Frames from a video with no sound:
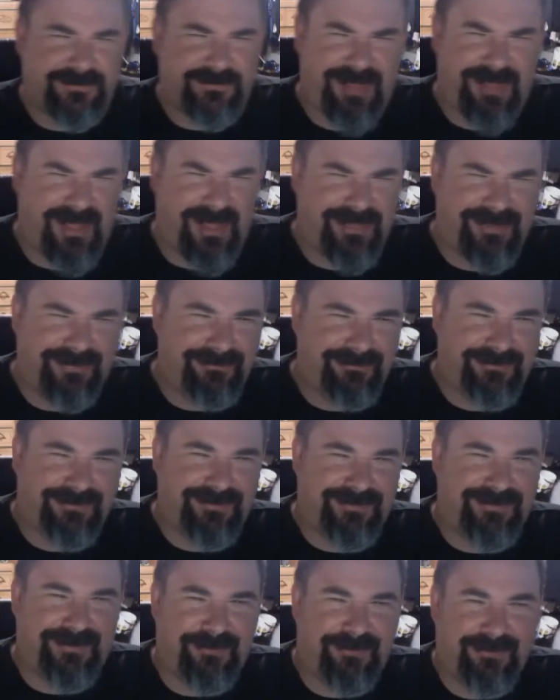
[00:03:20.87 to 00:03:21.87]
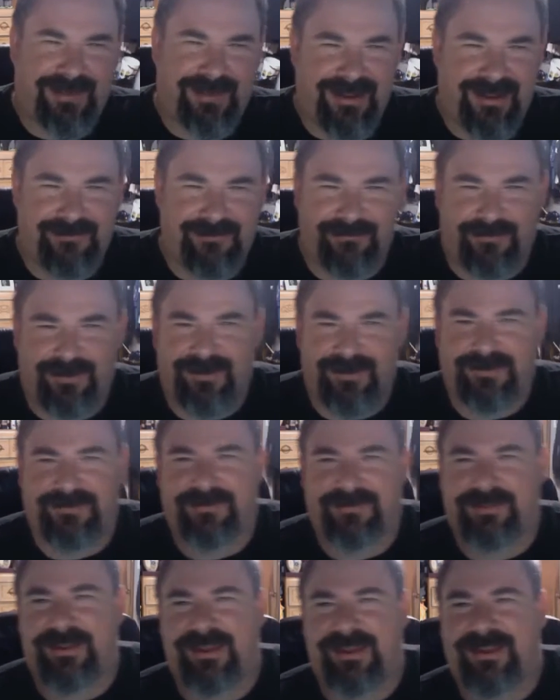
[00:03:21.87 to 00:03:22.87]
I think some kind of
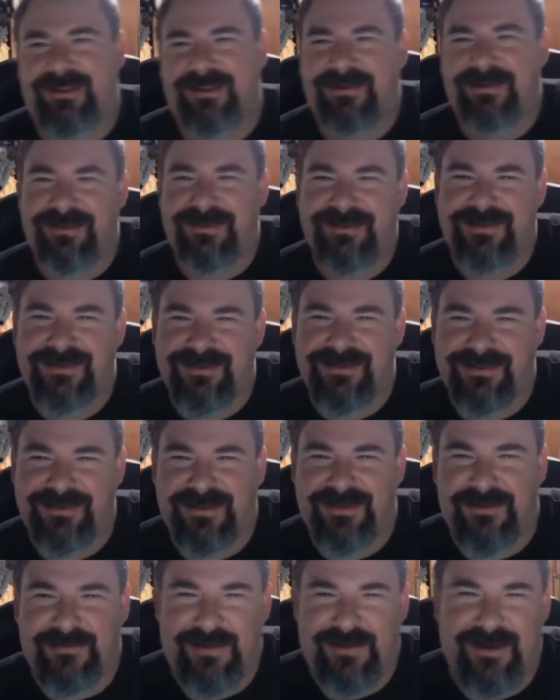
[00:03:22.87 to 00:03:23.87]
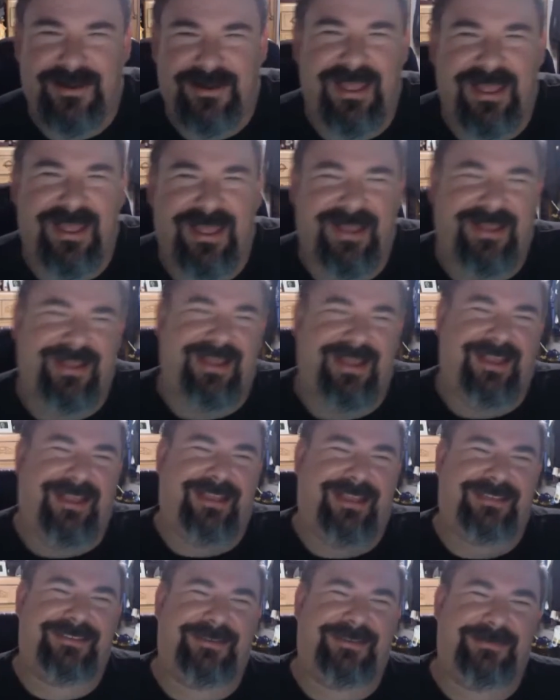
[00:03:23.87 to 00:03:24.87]
British thing, weird,
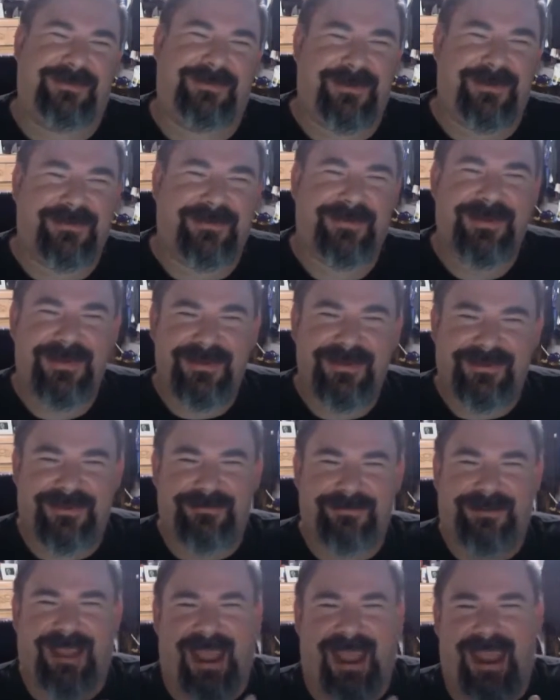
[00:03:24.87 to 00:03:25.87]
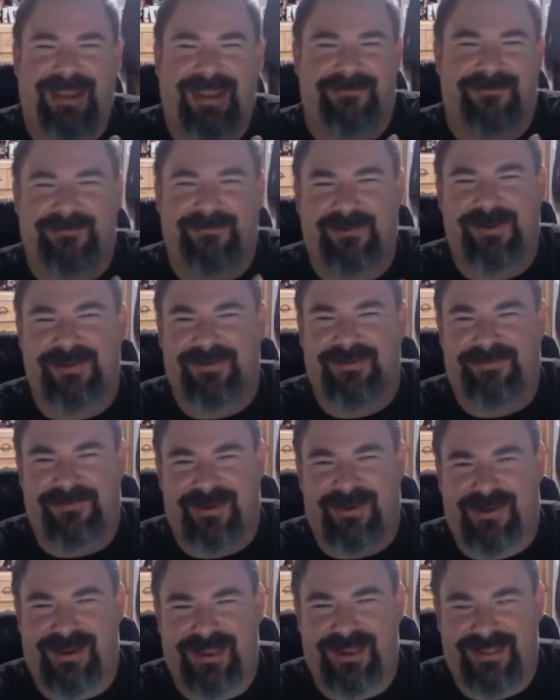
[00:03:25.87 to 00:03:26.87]
some kind of British
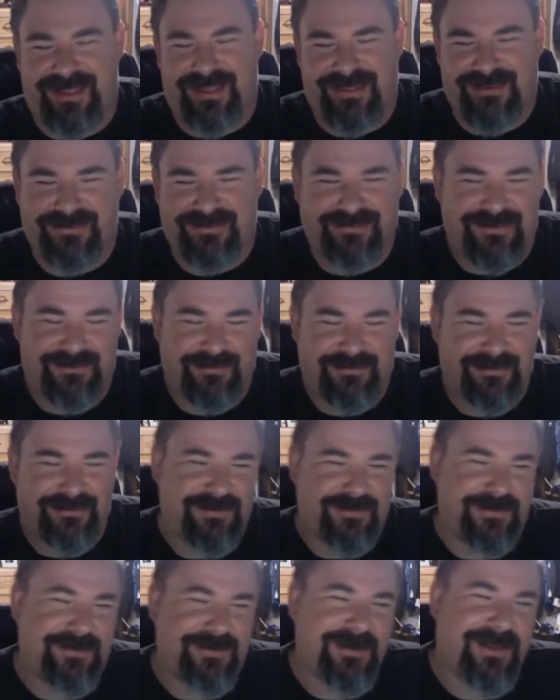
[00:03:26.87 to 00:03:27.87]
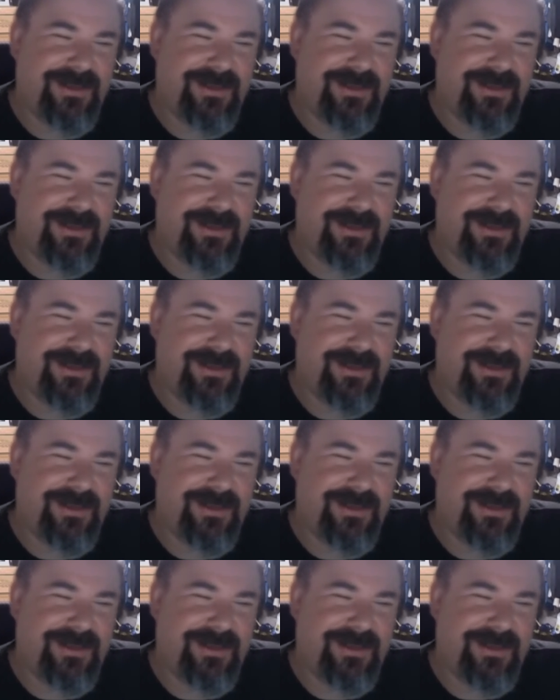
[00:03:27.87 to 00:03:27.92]
variant that Disney would do.